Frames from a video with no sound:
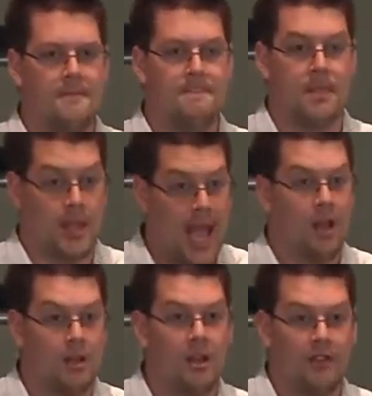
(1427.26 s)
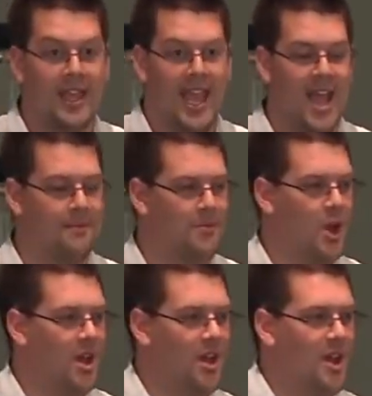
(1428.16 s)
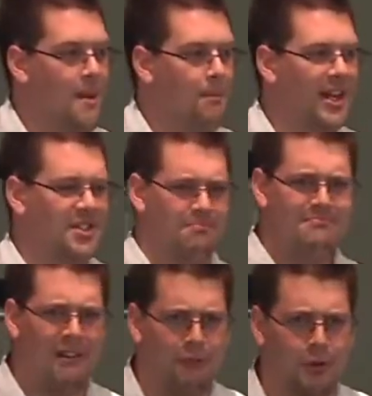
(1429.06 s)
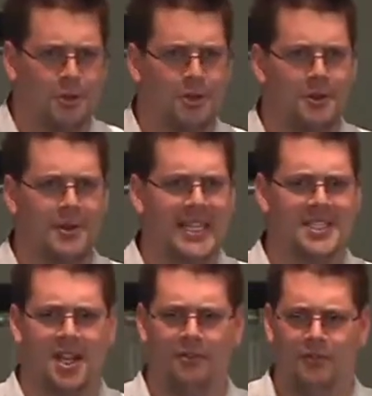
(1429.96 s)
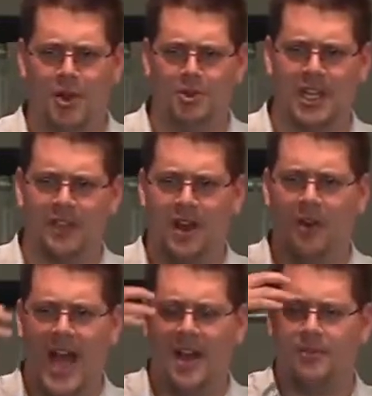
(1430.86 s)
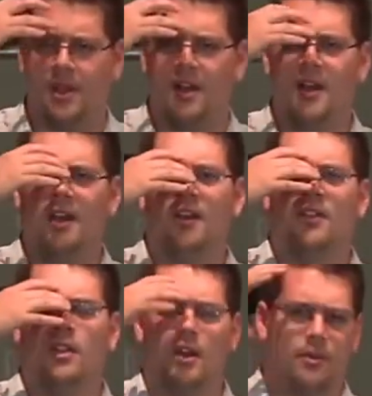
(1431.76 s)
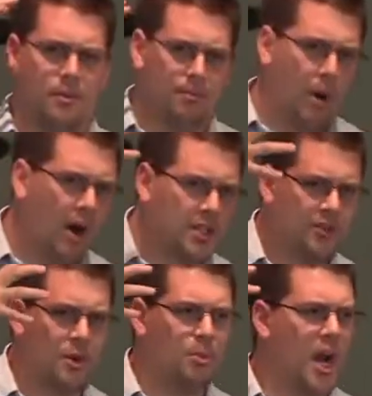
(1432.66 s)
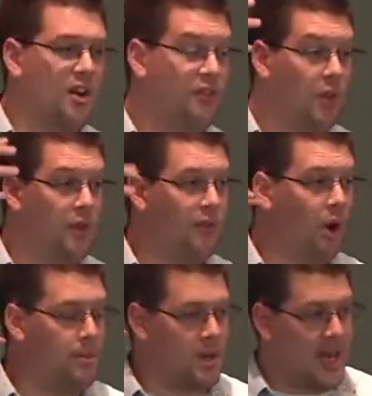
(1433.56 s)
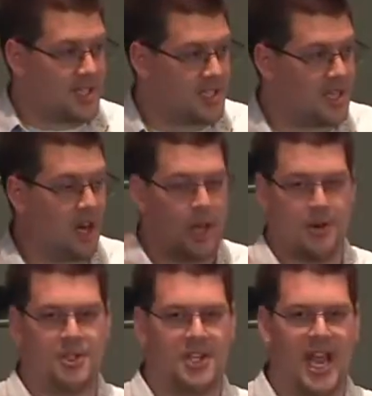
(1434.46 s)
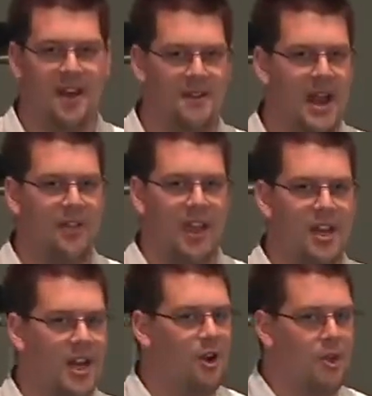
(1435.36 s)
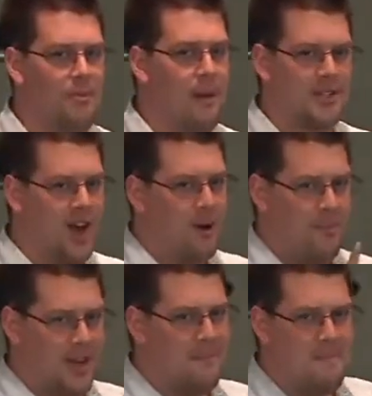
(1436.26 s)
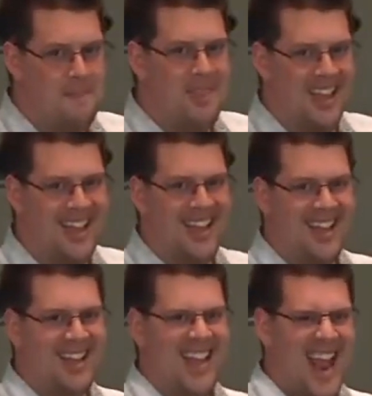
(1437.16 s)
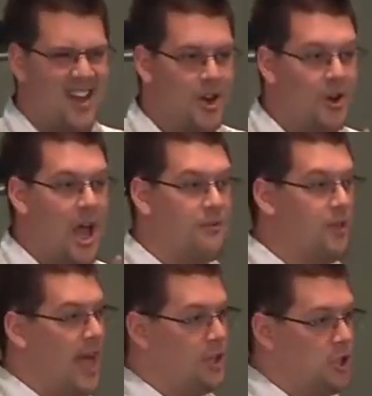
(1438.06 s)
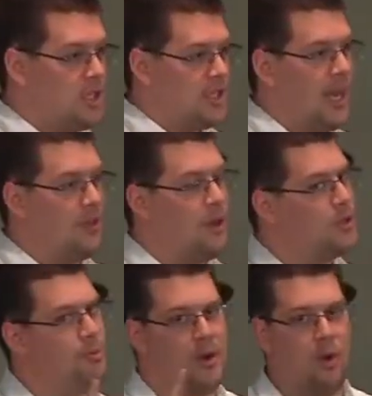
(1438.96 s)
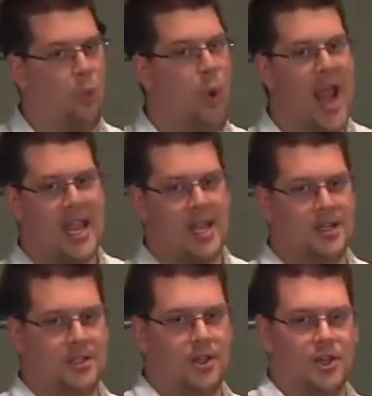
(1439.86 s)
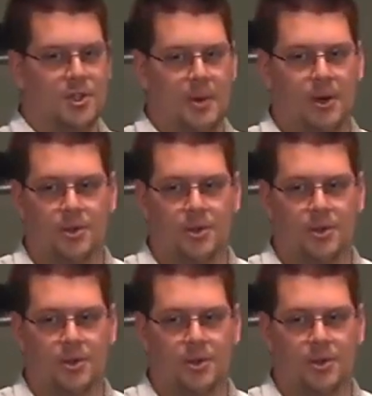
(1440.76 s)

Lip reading: Yeah, they can. But it's muffled. It's confusing. They don't have the parts of their brain fully formed to necessarily understand. Now they can hear their mama's heartbeat. And year after that, just like those who've been awakened to their spiritual